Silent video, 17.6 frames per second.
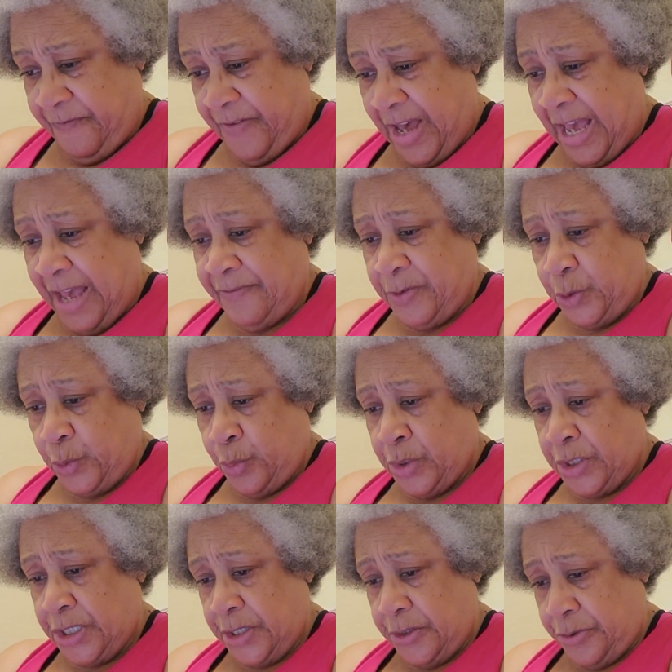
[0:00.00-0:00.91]
5,
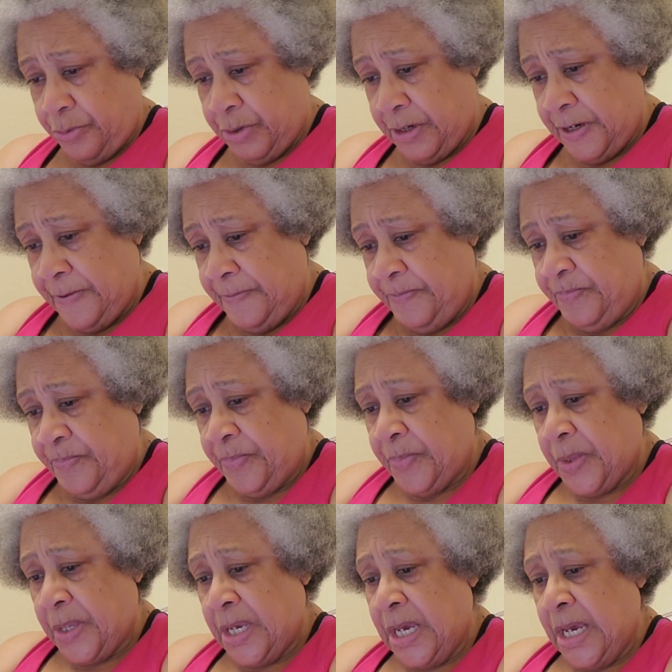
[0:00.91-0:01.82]
23.
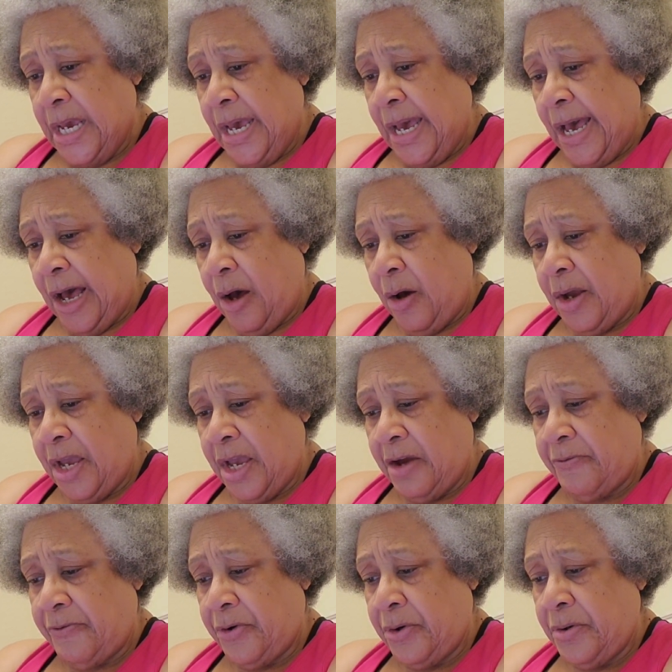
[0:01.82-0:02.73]

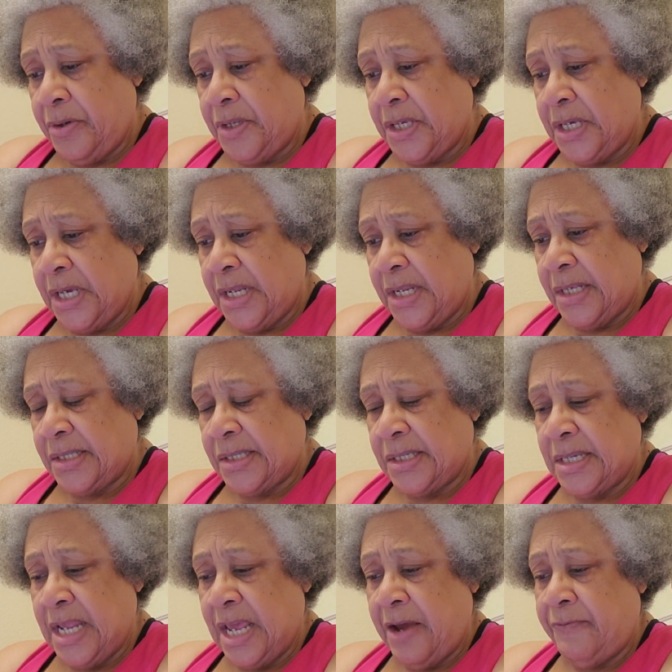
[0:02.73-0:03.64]
However, it
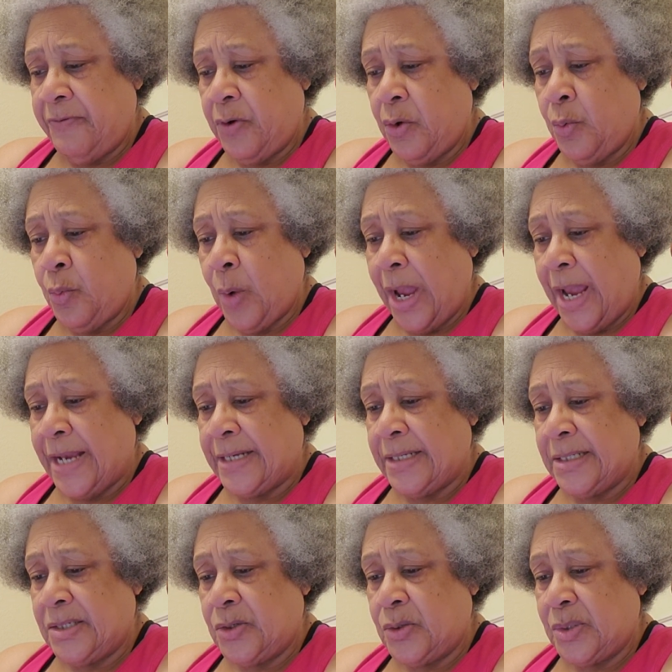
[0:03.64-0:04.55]
is never
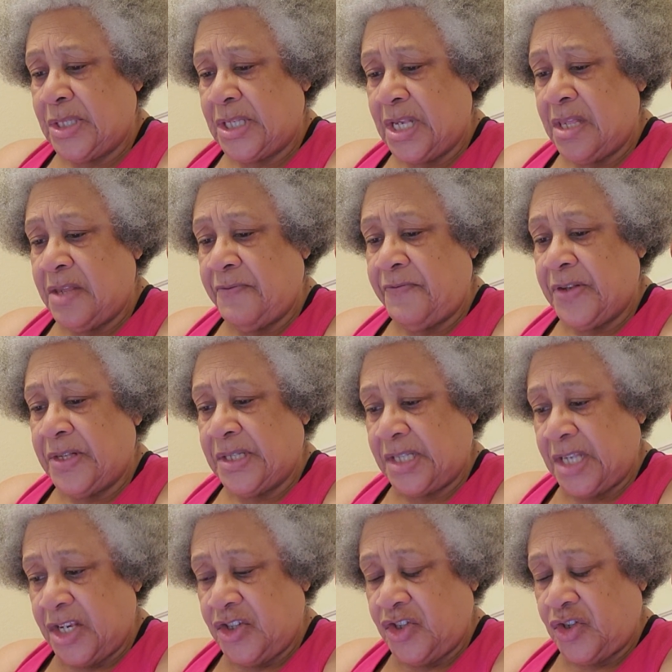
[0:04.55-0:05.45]
right to see the
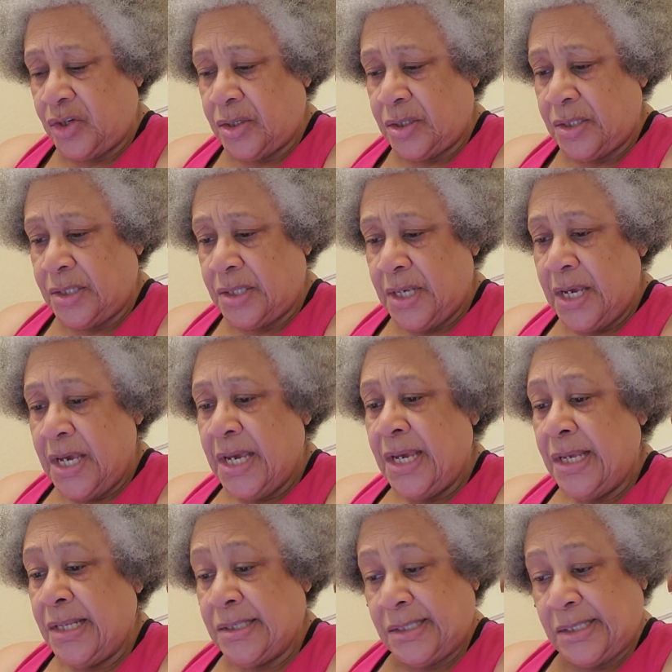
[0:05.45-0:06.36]
physicians
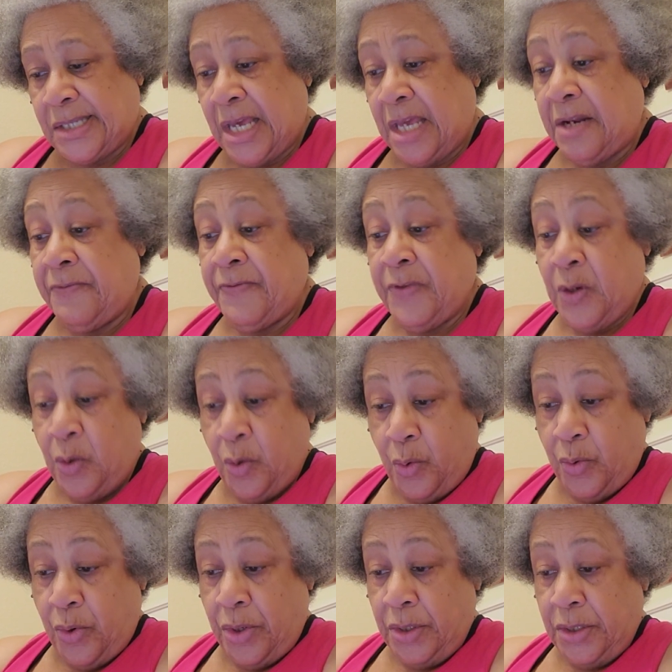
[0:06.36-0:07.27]
instead of the
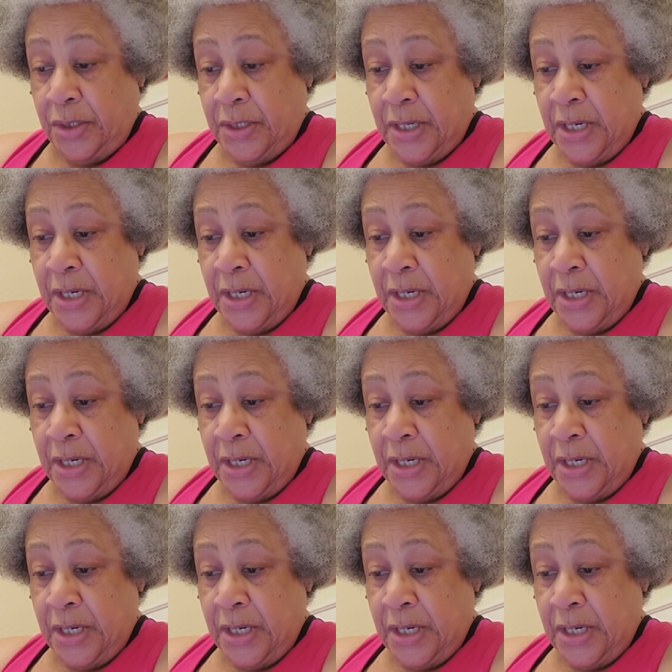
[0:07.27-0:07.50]
Lord.